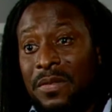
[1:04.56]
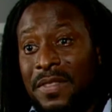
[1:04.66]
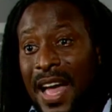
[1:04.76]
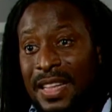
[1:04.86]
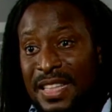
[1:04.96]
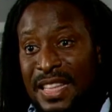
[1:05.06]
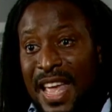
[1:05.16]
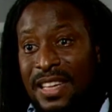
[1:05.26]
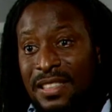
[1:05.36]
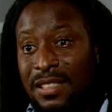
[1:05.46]
with that
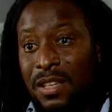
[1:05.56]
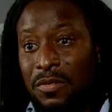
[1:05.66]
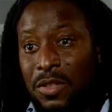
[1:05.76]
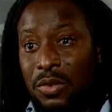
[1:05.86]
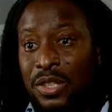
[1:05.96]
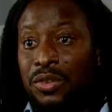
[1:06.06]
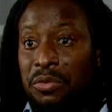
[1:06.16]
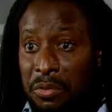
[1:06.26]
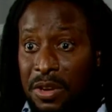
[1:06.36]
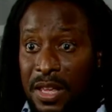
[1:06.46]
nexus of those
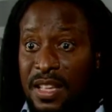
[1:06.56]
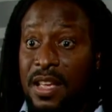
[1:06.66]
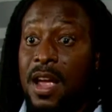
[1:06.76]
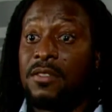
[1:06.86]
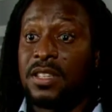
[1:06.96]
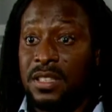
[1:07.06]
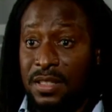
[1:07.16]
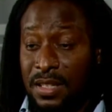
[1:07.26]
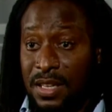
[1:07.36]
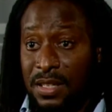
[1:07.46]
three
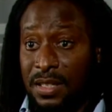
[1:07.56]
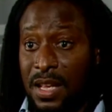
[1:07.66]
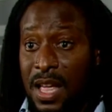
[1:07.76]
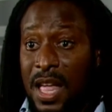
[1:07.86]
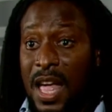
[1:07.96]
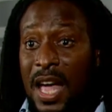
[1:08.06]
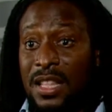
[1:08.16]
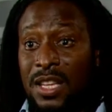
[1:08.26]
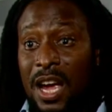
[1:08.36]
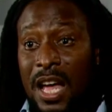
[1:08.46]
inheritances
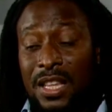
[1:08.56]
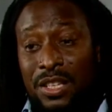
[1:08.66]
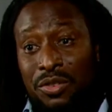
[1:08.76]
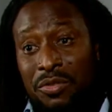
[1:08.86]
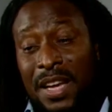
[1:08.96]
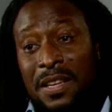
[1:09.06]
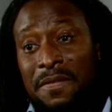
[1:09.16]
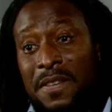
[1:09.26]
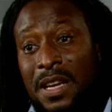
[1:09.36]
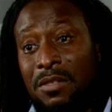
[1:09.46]
and to try to
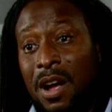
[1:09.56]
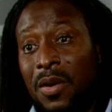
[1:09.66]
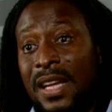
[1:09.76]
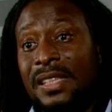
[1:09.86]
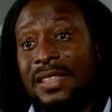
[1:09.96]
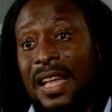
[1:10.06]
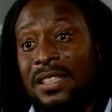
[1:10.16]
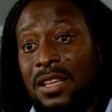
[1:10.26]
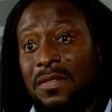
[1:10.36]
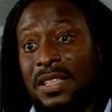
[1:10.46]
figure out a
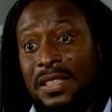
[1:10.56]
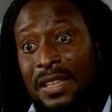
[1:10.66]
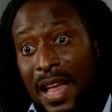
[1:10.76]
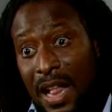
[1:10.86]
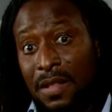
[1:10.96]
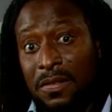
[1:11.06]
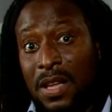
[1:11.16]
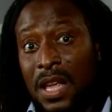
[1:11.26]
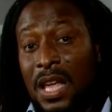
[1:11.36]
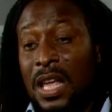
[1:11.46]
sense of a self
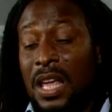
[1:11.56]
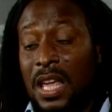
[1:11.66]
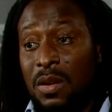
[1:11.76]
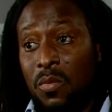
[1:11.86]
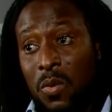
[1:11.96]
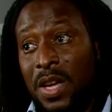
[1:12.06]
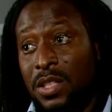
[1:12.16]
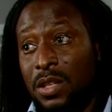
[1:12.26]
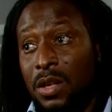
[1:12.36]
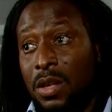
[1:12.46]
in which,